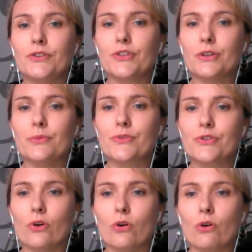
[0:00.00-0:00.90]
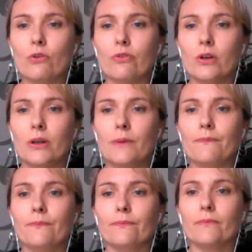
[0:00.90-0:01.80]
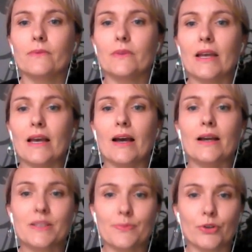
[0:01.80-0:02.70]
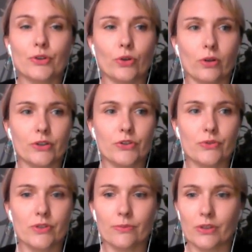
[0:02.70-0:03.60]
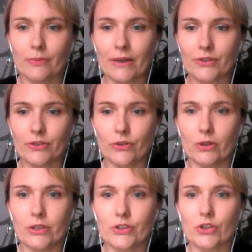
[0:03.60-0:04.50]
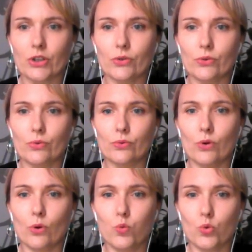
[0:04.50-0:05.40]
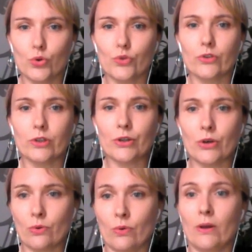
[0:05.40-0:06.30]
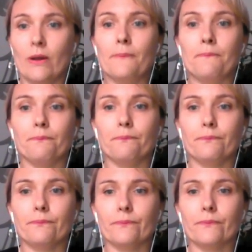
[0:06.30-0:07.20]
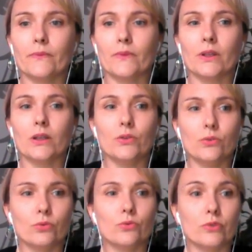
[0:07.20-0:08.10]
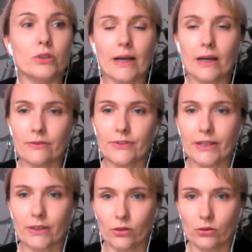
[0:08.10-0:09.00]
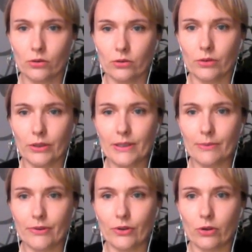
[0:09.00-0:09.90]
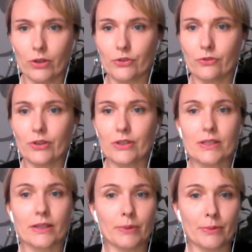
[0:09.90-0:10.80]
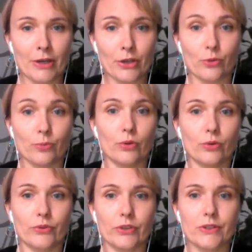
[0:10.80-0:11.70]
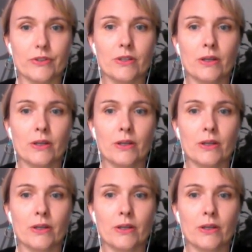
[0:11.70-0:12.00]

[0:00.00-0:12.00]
terms of expert knowledge, so subject matter knowledge, you would really know, you would really have technical in-depth knowledge of things like micropollutants,